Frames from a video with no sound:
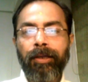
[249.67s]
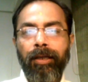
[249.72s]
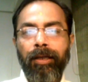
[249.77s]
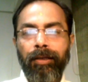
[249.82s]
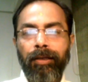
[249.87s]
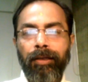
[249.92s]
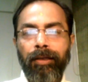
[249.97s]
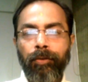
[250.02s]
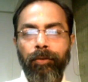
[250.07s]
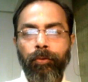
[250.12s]

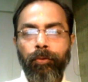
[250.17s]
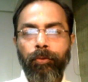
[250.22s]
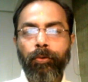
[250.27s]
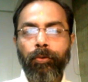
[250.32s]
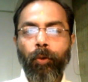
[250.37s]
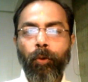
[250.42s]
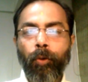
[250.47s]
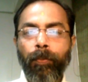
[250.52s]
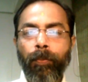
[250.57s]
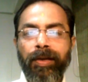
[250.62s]
Then you have
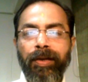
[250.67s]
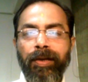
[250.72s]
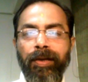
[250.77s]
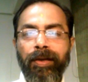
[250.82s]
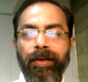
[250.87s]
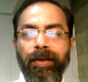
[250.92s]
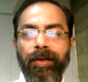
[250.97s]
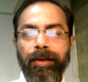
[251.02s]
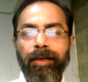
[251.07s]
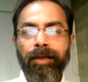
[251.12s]
got
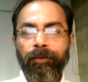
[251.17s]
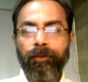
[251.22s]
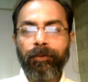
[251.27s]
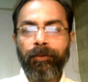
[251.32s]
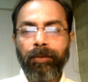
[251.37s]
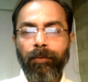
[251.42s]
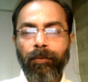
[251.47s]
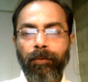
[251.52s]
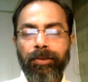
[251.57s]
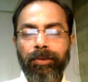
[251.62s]
open-ended index
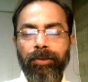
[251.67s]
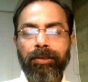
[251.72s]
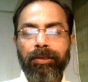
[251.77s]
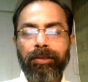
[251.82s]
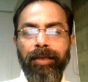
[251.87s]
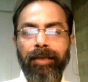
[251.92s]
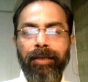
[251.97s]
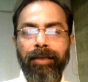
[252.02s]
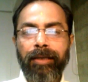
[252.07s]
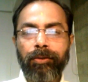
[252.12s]
fund, which is
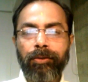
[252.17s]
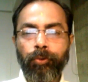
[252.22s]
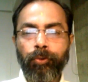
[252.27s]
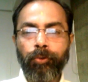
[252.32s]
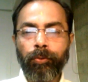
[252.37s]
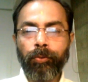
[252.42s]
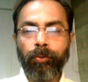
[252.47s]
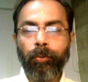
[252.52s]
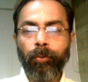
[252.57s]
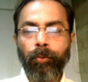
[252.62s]
like
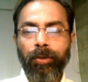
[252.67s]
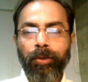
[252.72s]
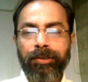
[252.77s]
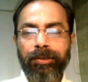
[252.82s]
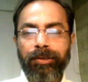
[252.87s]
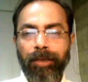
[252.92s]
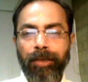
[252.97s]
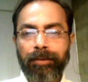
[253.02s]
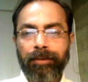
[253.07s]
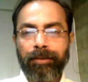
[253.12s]
John Bogle
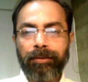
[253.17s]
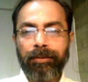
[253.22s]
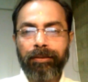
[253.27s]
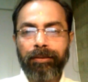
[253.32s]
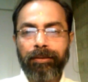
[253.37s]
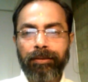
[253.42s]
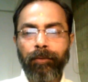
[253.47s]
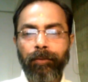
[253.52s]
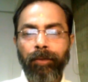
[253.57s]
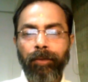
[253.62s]
started
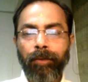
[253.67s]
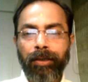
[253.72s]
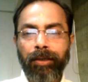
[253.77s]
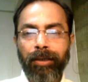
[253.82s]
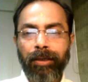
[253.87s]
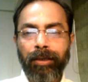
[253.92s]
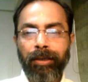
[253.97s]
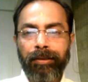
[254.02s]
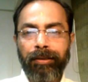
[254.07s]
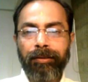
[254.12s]
with
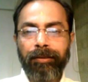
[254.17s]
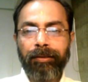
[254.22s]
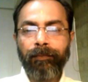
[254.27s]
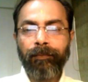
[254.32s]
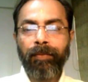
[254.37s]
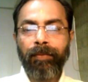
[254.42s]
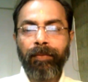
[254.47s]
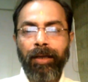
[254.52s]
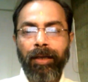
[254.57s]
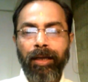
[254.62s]
Vanguard,
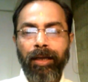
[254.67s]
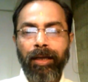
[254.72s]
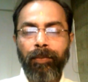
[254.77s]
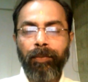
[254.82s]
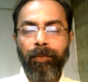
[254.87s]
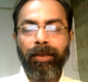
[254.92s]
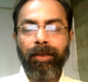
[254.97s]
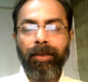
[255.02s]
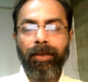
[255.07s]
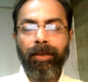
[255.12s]
and
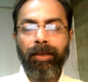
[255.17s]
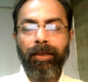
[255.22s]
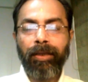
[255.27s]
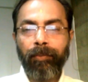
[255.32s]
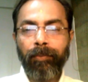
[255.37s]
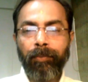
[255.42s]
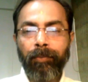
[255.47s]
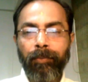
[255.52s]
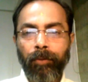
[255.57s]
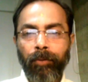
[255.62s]
it
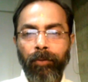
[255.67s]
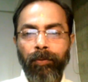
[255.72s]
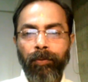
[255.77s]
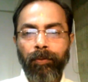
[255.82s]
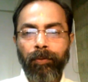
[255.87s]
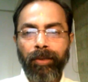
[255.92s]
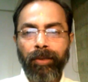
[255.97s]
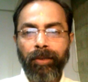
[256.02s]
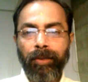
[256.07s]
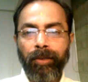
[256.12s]
became one of the
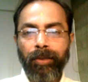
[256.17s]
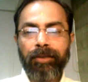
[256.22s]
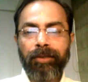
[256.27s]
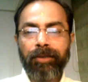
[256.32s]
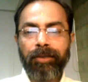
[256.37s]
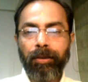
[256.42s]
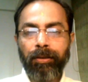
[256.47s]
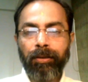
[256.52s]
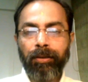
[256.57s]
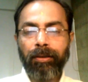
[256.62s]
biggest
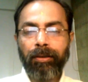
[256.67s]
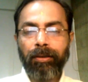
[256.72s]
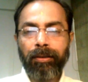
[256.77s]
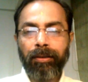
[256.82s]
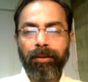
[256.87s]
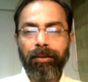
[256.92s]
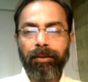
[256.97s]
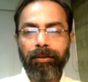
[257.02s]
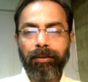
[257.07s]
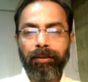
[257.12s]
fund
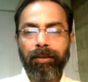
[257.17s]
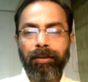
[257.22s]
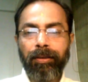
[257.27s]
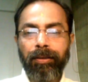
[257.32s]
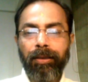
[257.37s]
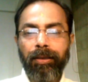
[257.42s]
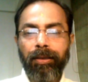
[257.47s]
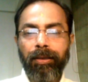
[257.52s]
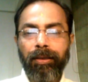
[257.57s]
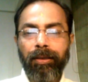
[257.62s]

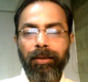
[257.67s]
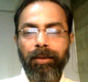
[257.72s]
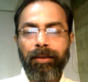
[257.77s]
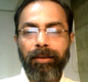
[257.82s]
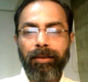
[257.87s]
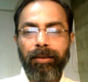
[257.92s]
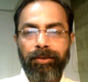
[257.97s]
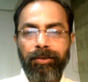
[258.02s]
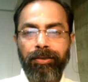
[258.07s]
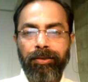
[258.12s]

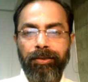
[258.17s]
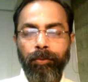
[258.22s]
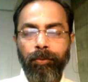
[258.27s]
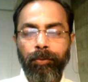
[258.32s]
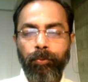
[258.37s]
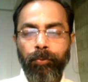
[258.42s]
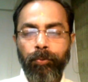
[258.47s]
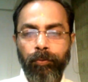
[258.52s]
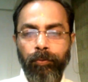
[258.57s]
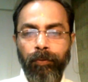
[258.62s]
in the history
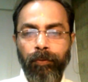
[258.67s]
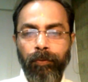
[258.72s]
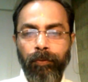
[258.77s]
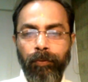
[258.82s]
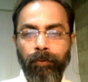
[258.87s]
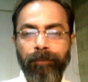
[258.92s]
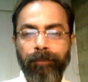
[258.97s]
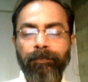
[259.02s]
of mutual fund.